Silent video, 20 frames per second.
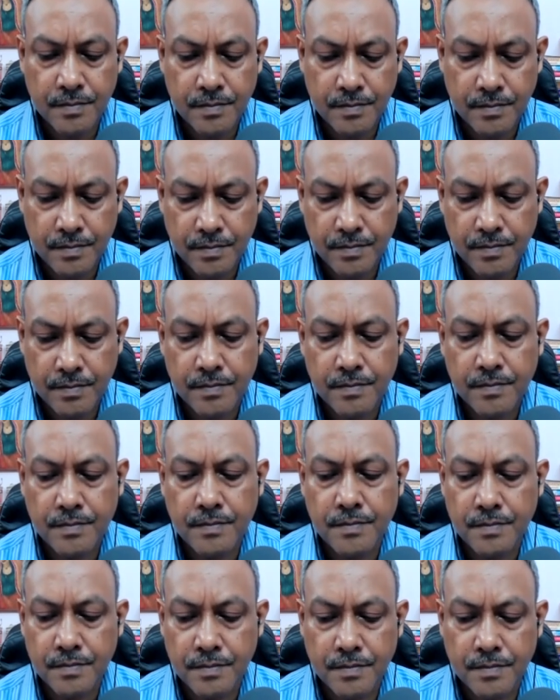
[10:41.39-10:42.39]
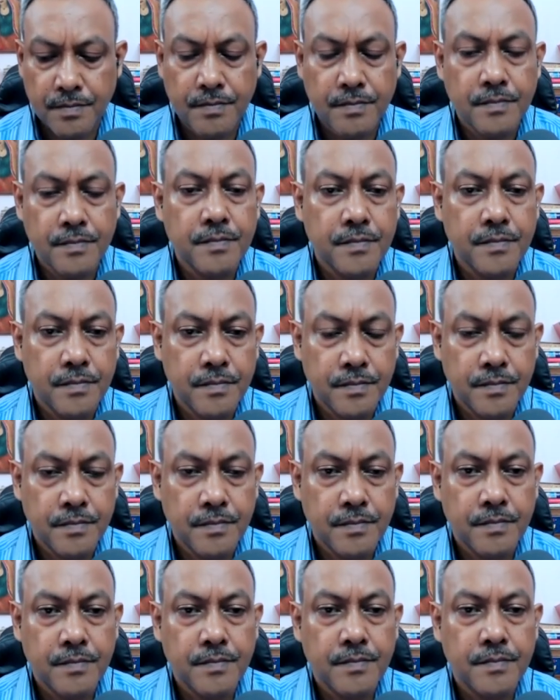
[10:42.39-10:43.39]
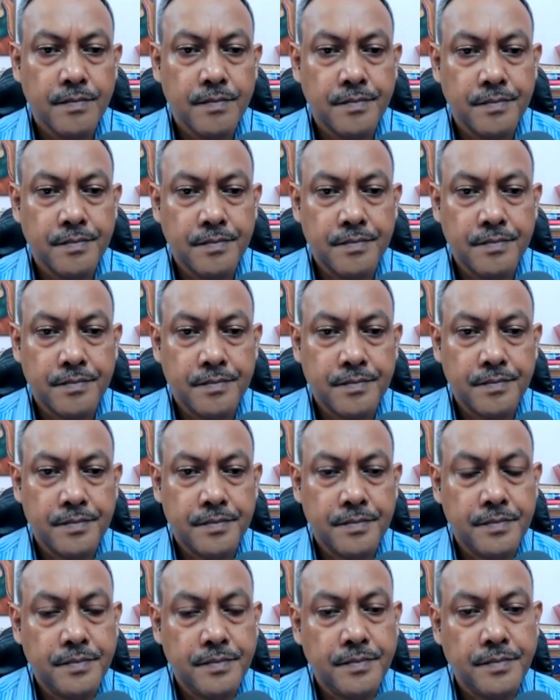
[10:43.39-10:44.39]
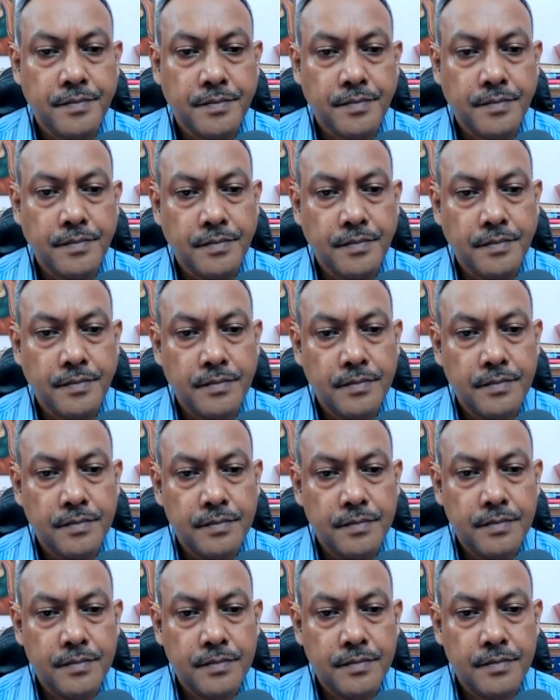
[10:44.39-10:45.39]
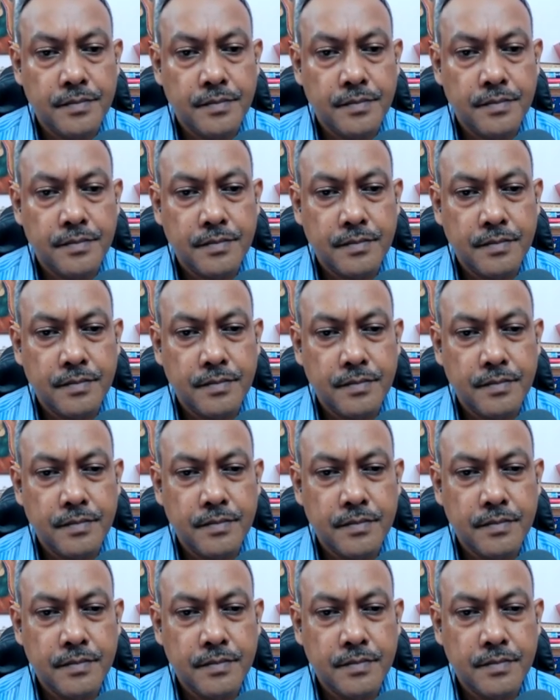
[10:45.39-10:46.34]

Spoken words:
(not speaking)